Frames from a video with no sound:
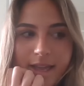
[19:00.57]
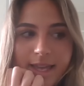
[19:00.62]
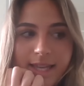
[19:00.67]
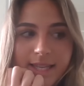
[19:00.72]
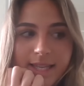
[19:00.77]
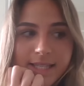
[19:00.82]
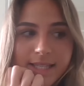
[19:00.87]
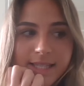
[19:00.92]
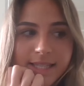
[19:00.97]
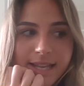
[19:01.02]
I
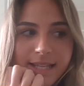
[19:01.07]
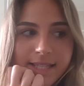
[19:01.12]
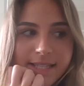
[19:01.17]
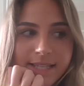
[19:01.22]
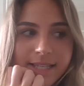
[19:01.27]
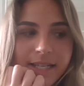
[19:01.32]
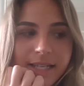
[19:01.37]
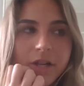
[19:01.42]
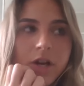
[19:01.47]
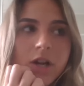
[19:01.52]
guess
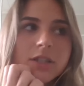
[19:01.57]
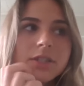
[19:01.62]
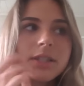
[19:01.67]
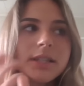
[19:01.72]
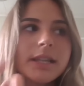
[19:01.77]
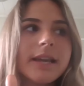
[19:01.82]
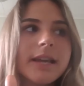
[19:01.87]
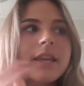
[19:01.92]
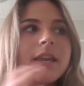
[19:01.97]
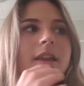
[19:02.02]
that's it. And
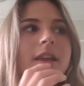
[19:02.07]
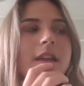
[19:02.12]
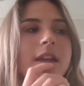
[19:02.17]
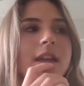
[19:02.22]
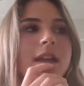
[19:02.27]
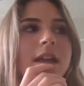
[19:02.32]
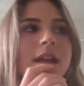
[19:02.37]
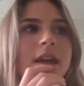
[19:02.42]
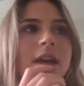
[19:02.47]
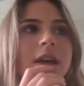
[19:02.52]
also like
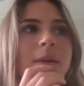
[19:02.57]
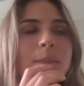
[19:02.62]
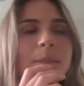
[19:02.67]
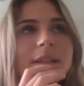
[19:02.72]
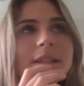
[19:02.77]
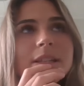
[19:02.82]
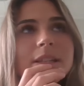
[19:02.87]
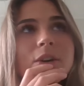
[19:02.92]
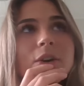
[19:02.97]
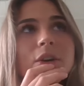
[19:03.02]

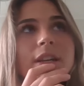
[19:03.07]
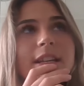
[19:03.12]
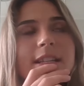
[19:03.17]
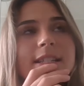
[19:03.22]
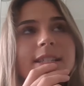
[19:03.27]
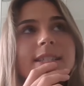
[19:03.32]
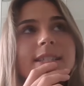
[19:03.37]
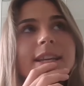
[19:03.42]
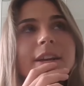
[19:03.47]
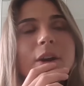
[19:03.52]

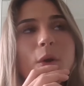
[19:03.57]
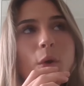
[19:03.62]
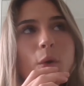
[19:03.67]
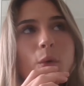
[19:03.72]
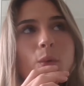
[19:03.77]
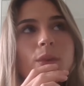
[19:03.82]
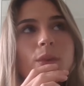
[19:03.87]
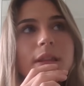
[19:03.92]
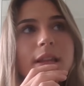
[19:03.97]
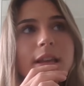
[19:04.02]
Bitcoin is the
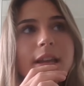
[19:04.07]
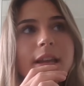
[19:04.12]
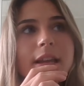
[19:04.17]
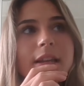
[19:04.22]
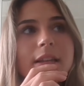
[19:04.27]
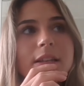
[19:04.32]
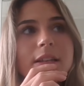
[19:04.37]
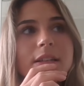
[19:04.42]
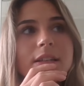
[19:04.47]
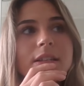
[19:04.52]

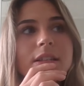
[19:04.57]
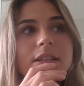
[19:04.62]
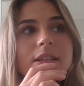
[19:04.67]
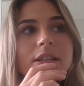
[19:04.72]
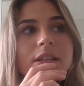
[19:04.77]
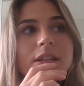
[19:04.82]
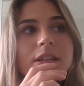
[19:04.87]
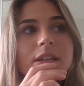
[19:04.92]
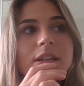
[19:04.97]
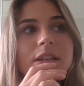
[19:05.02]
only
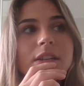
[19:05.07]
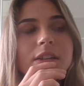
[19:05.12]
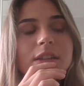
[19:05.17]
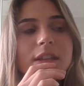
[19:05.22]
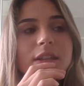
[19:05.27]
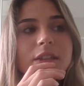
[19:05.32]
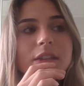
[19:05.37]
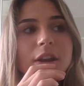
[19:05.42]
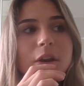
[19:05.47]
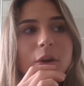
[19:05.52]

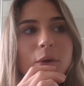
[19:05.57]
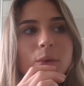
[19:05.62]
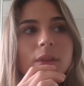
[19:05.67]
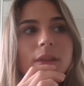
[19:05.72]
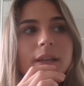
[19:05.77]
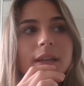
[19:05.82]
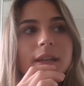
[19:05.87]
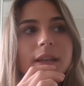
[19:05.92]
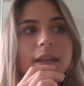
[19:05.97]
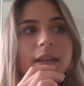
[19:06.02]
the, the
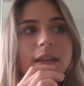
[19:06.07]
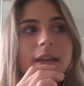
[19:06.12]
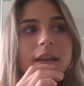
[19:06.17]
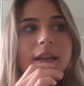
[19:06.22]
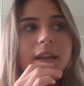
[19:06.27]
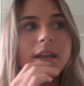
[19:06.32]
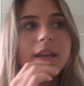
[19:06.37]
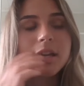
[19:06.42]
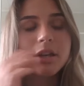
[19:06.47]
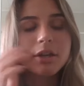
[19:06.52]

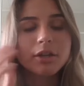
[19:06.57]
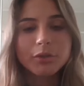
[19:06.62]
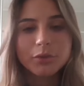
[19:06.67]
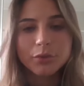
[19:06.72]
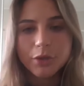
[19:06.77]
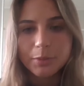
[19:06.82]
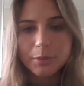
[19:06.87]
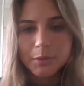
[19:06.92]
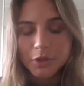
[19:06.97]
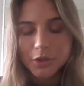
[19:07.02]
only uh,
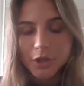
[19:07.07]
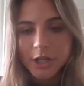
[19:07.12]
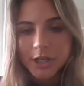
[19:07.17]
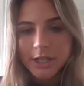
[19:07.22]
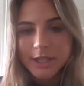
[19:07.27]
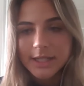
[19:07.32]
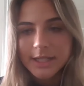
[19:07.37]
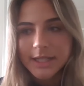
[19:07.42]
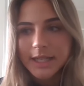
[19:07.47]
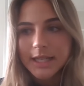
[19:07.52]

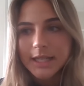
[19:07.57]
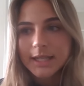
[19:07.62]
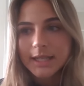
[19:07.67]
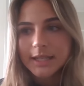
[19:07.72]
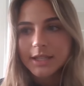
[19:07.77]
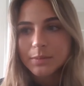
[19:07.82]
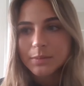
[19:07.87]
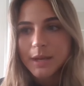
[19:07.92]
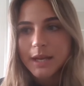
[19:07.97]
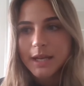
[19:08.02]

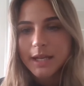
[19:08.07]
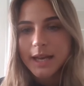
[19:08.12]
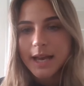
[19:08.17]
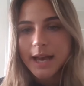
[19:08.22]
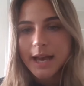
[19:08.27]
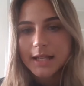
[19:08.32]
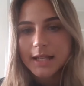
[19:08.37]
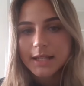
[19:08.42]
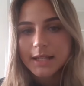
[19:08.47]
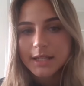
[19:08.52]
cryptocurrency that's
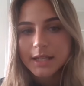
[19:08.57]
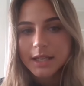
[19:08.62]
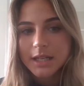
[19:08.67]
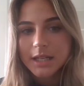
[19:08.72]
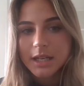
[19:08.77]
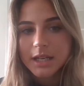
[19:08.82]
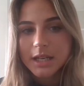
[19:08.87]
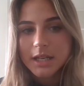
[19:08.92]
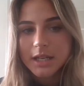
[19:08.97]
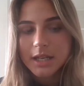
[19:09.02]
made as
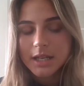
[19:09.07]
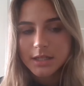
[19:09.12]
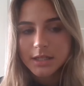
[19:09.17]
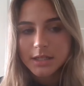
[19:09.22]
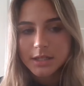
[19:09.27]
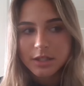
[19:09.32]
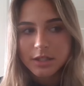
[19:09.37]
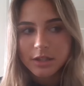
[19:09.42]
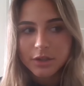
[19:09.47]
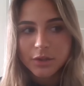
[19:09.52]
an
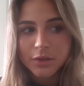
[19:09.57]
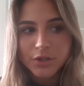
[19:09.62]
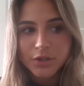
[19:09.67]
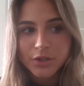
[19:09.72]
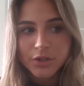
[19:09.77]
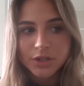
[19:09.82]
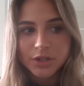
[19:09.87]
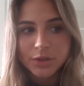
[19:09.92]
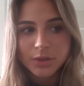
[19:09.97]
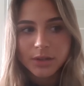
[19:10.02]
as a
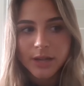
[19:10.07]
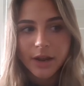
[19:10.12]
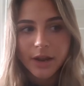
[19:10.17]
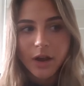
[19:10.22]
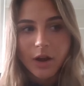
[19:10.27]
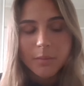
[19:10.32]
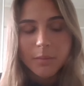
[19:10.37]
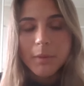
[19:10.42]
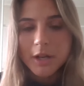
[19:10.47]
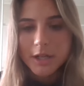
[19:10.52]
solution to
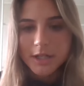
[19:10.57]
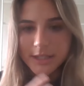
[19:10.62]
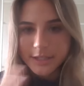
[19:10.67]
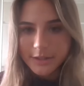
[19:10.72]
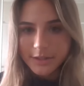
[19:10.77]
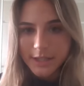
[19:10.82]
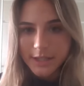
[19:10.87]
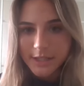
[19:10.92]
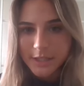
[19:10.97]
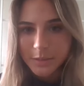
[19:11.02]
like our
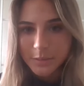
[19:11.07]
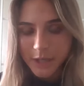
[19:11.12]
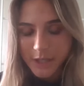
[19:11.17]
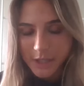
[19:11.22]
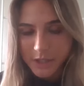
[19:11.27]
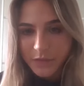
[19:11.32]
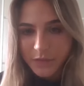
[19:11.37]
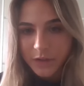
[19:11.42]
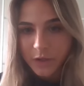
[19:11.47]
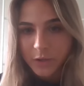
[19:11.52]
monetary
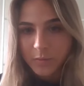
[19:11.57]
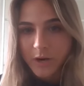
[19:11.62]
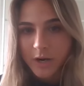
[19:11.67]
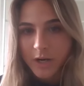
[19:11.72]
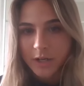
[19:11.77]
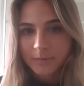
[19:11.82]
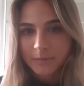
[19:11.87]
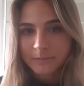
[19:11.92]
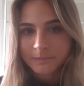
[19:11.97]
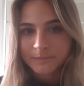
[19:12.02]
system that is falling
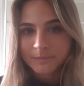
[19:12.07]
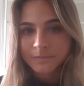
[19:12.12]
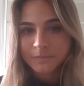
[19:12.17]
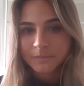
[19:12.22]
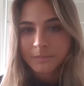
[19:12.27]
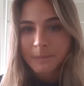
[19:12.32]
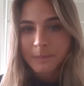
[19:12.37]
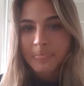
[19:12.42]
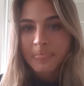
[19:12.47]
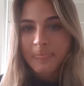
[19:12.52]
apart.
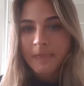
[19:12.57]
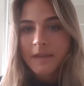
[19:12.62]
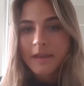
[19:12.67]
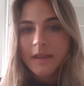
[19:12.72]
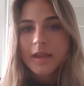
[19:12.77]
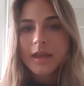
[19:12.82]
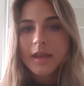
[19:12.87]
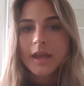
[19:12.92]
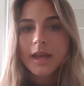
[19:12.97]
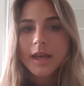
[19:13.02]

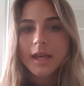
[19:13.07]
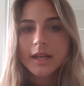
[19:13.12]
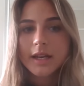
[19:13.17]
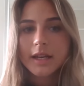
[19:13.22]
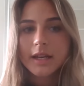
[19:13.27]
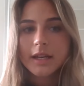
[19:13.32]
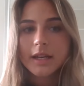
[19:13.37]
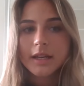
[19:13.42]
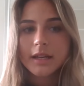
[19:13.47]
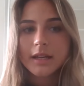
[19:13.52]

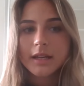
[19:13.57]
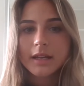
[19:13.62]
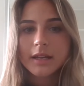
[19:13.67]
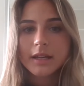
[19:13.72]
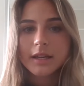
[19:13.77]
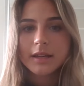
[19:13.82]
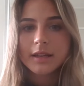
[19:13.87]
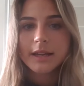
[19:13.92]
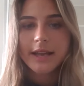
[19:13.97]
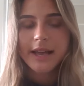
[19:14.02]
And
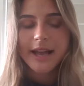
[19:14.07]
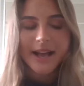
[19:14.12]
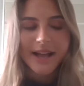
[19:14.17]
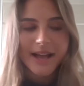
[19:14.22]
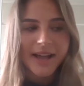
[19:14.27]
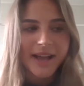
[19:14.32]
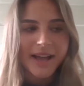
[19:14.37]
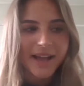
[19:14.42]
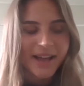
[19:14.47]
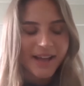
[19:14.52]
like
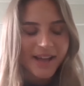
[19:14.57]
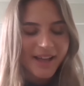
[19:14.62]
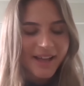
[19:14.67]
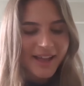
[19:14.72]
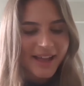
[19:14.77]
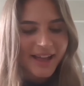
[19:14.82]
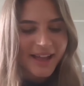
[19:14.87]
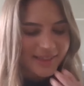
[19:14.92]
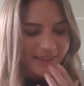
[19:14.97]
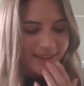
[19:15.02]
uh,
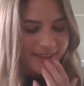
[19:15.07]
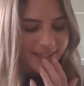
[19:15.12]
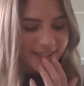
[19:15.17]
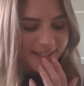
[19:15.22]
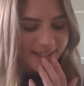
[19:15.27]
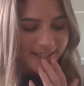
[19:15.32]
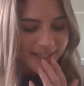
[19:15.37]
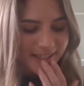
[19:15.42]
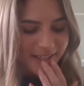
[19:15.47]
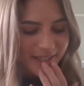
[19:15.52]
I had
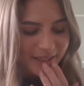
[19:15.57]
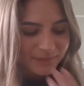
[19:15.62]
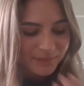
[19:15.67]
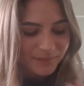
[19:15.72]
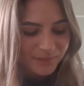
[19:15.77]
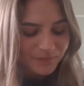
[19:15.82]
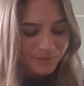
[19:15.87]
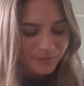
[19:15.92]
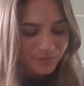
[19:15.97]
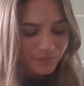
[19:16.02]
this
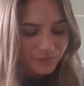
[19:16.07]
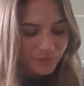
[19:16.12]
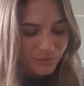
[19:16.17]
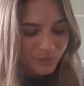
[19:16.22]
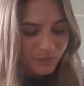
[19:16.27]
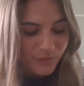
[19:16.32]
um,